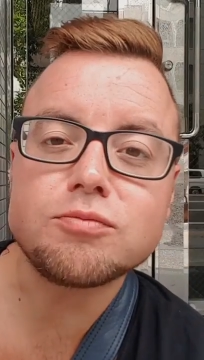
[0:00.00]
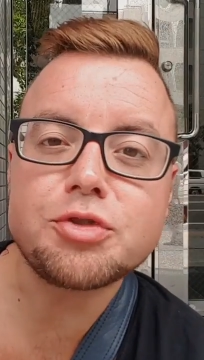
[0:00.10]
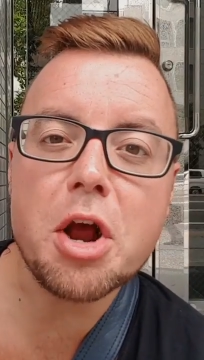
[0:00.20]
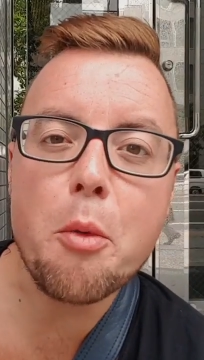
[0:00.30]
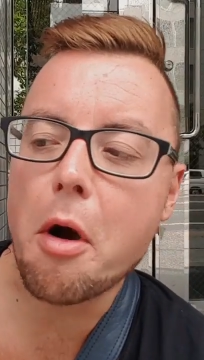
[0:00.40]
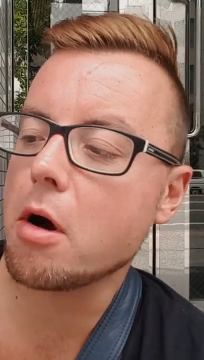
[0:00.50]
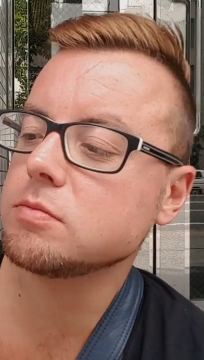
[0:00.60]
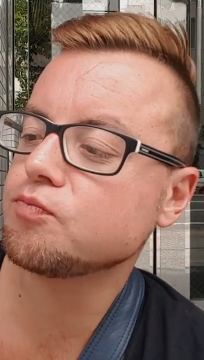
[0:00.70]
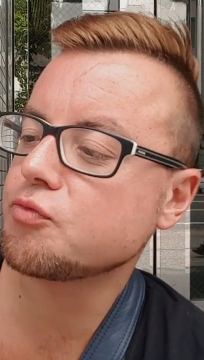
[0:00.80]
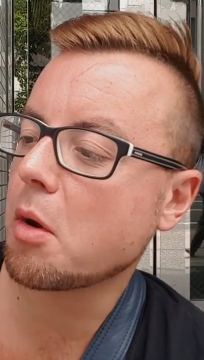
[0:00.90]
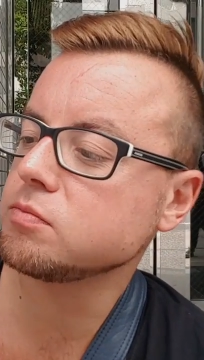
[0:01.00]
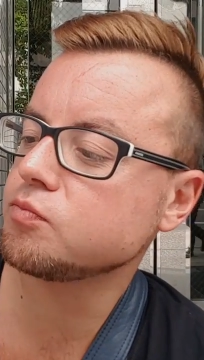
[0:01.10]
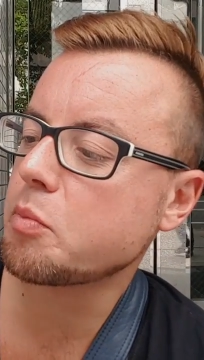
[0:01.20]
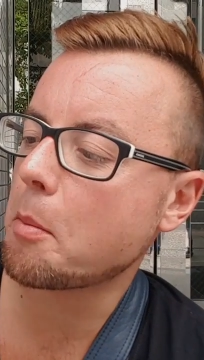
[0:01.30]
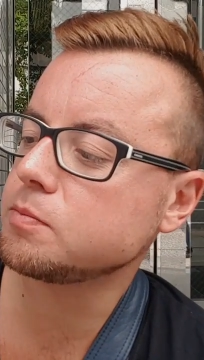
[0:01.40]
You know
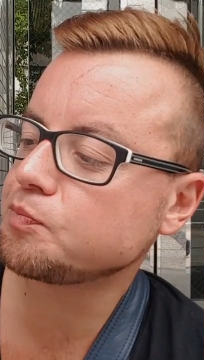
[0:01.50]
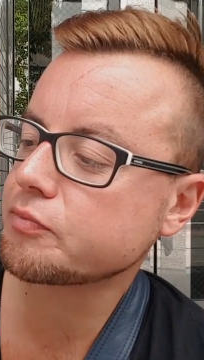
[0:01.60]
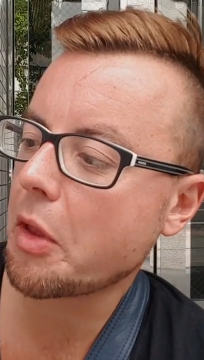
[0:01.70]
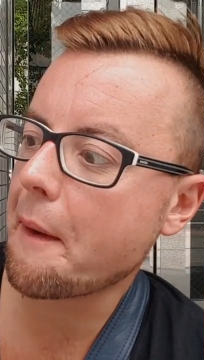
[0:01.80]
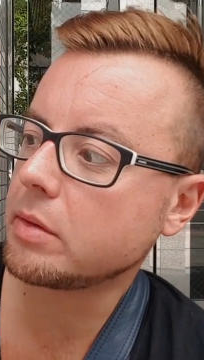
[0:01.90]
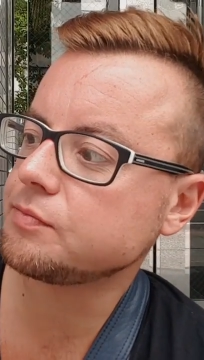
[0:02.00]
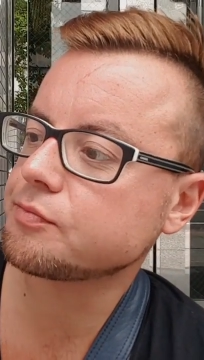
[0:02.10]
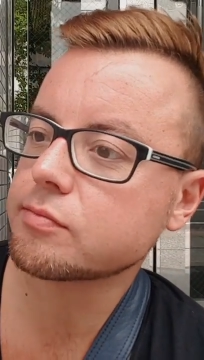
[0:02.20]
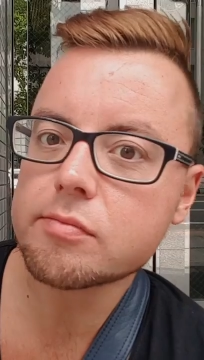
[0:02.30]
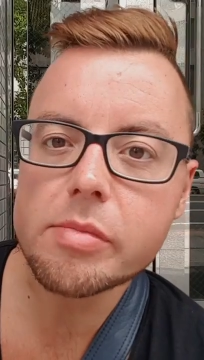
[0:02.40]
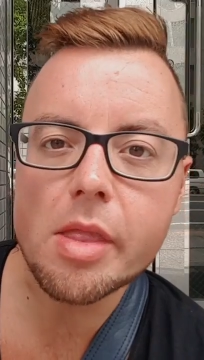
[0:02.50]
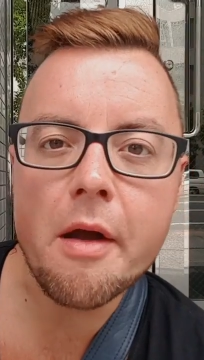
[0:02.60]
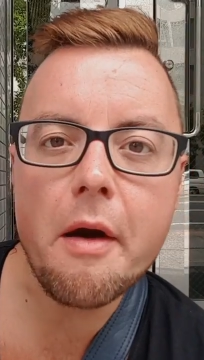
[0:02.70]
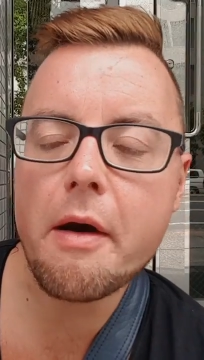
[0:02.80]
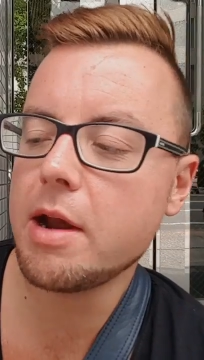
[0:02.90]

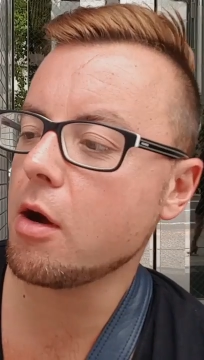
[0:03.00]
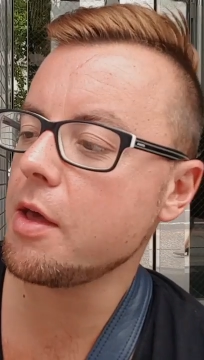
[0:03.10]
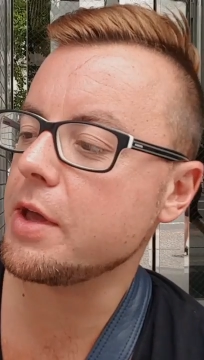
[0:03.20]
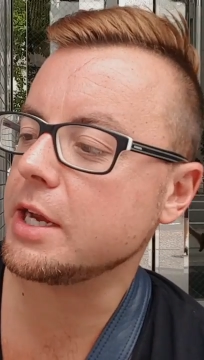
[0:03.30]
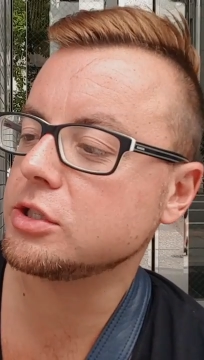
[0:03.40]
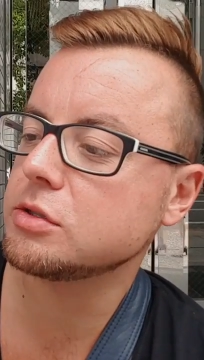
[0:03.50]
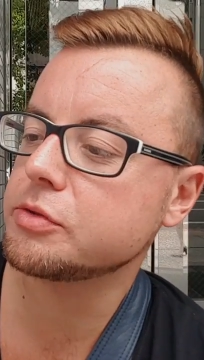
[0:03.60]
what? I like this.